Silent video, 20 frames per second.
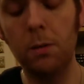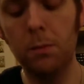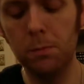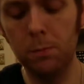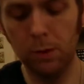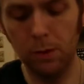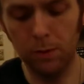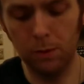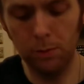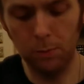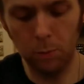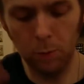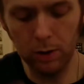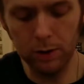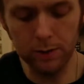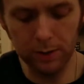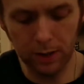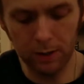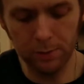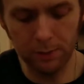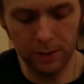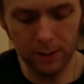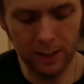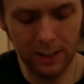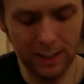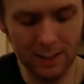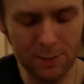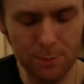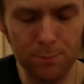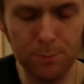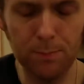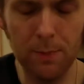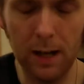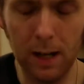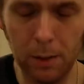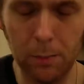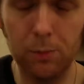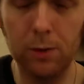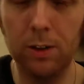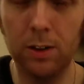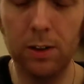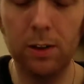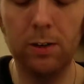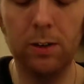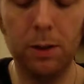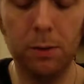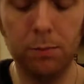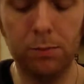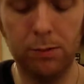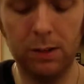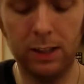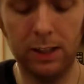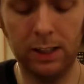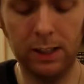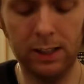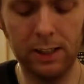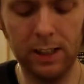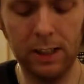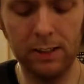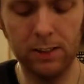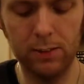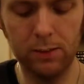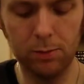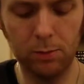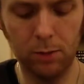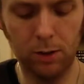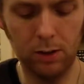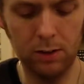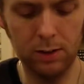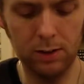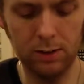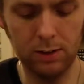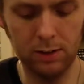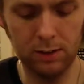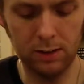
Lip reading: But whatever, it's absolutely brilliant. Get this watched.